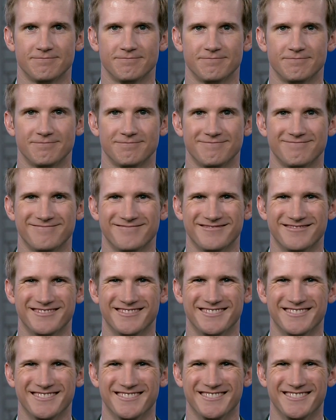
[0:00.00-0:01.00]

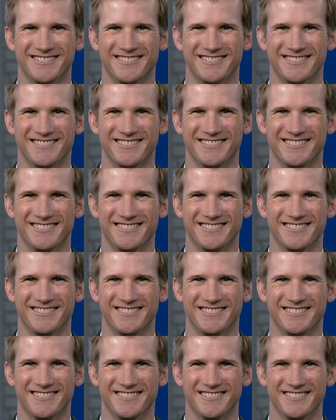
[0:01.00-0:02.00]

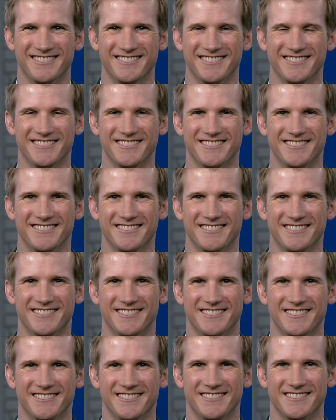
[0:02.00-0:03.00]

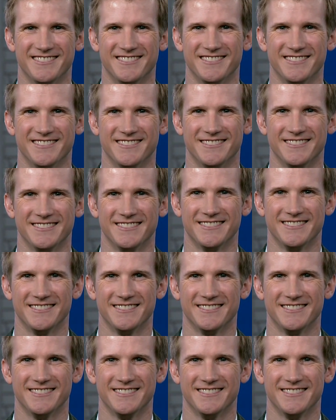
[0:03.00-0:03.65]
(not speaking)